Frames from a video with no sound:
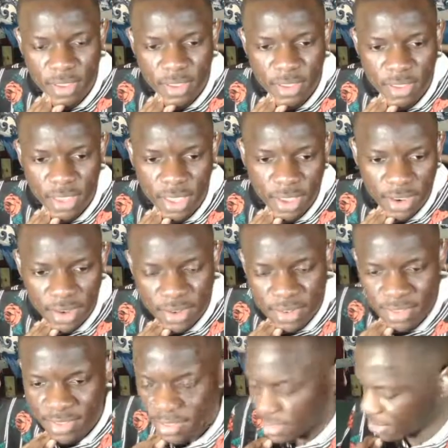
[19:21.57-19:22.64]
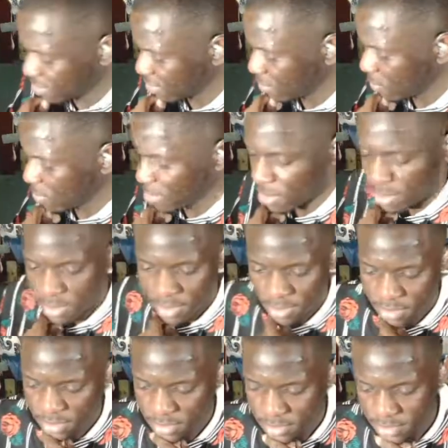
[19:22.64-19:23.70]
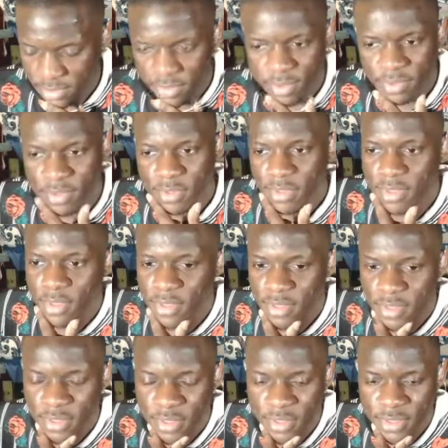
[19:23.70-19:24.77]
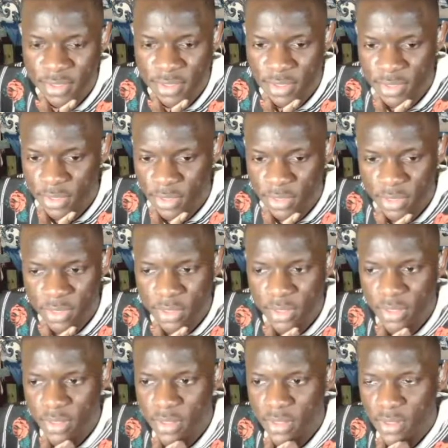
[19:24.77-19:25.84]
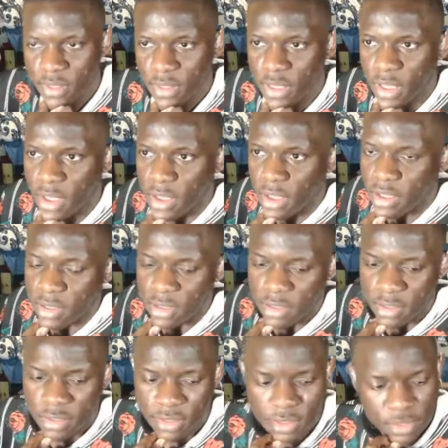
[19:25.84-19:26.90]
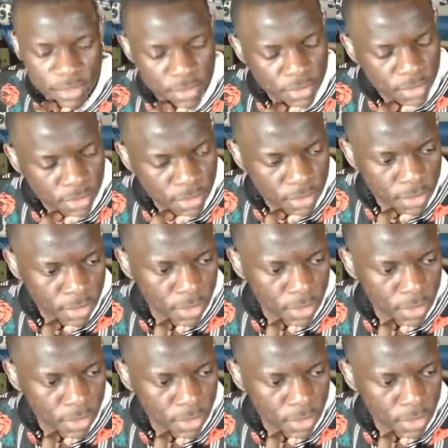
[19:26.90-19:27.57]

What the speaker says: Yeah. It's like Greed Island. You know what I'm saying? Gene didn't stay behind on Greed Island, but the game was still there all those years.